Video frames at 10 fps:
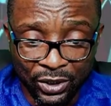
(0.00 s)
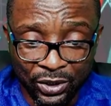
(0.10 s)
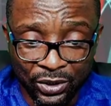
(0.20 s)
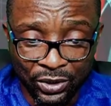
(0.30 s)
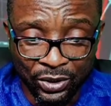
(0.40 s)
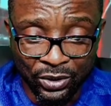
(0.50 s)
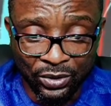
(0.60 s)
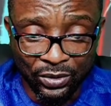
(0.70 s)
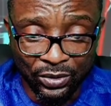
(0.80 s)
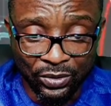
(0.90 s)
But
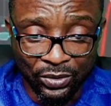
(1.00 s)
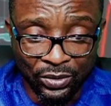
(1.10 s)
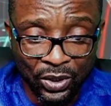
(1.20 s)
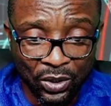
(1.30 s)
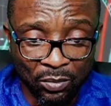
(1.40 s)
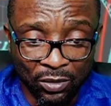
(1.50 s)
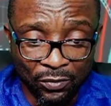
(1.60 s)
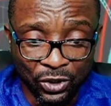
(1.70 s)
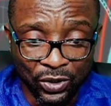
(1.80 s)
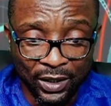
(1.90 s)
unfortunately, I don't. I
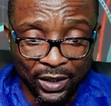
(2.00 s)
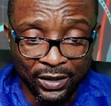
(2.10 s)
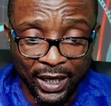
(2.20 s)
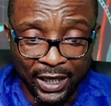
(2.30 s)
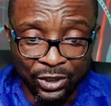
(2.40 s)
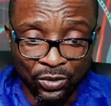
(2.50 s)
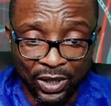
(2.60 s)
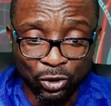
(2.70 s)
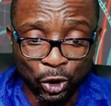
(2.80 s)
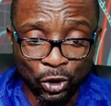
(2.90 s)
wanted to show you
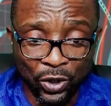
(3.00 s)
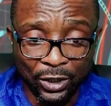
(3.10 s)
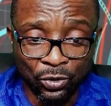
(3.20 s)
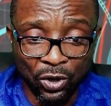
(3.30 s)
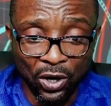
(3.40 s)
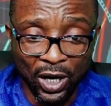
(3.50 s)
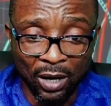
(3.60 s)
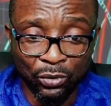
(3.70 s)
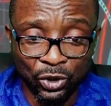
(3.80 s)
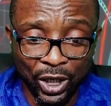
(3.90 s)
Kaduna, Abuja,
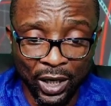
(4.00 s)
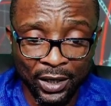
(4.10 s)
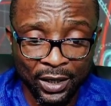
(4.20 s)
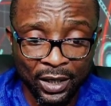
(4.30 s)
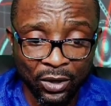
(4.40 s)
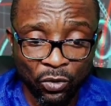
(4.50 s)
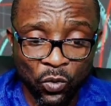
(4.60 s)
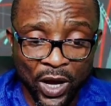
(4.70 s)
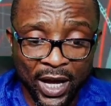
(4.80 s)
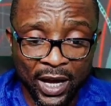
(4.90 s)
where
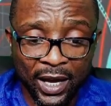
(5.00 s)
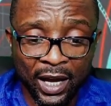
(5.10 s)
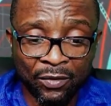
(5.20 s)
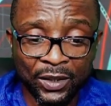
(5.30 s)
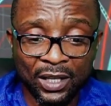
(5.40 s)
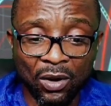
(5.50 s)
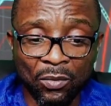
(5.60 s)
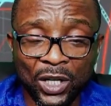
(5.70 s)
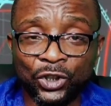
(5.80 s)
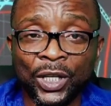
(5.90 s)
every time we train
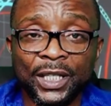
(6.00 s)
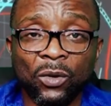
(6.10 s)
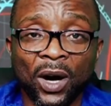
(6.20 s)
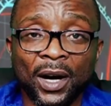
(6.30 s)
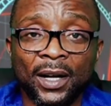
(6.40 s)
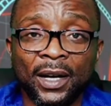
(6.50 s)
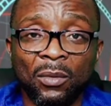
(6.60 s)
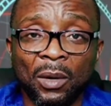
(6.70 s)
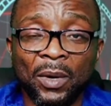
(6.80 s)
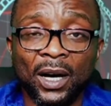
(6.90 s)
the Wakana
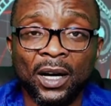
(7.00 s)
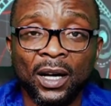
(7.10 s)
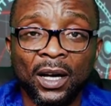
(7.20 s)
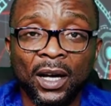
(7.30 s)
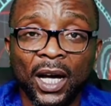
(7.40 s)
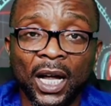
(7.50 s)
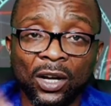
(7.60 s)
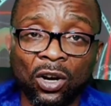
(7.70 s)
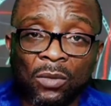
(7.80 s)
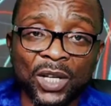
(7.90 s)
Baba, helicopter,
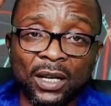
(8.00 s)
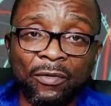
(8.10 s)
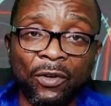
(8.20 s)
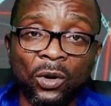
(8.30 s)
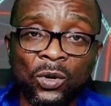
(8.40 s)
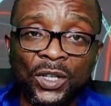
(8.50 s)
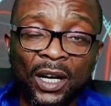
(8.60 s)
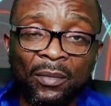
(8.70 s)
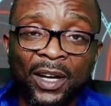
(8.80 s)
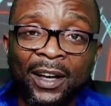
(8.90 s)
they follow them.
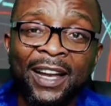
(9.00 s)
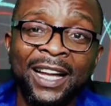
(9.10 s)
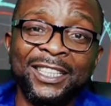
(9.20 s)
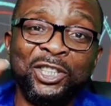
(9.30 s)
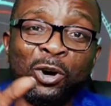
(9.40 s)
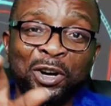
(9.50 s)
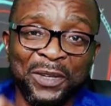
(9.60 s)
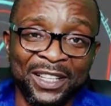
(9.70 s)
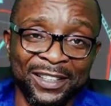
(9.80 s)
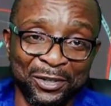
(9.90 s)
Then the joke be this,
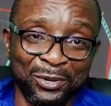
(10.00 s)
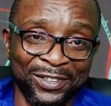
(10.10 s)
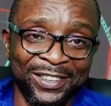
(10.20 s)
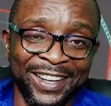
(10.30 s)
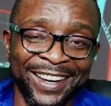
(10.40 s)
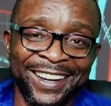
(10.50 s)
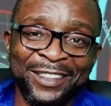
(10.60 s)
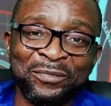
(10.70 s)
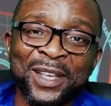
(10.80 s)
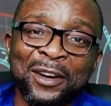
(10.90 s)

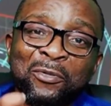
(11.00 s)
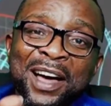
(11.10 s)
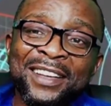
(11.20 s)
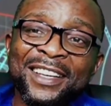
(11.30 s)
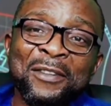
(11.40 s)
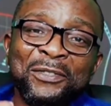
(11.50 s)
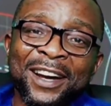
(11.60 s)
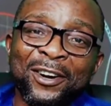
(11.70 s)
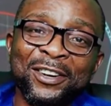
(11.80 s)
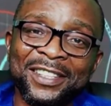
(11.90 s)
where if terrorists
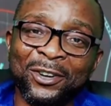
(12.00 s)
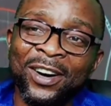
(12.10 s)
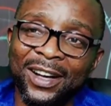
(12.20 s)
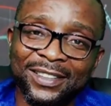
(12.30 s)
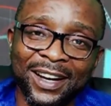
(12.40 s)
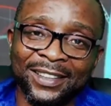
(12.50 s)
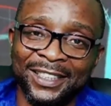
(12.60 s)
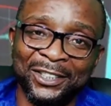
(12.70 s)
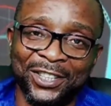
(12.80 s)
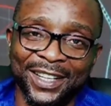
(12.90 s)
go attack the
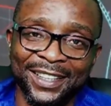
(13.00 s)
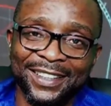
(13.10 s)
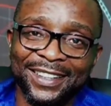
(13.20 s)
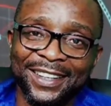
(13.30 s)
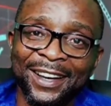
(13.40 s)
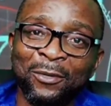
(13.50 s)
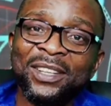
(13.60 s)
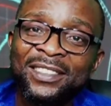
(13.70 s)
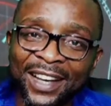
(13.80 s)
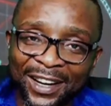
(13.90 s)
train, what's the
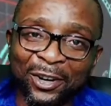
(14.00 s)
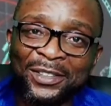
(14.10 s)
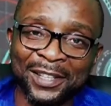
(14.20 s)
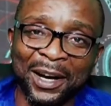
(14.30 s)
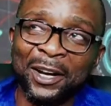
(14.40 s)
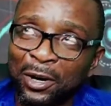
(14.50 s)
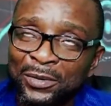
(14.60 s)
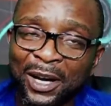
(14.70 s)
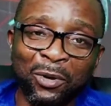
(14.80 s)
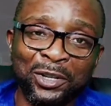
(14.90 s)
helicopter
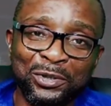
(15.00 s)
won't do?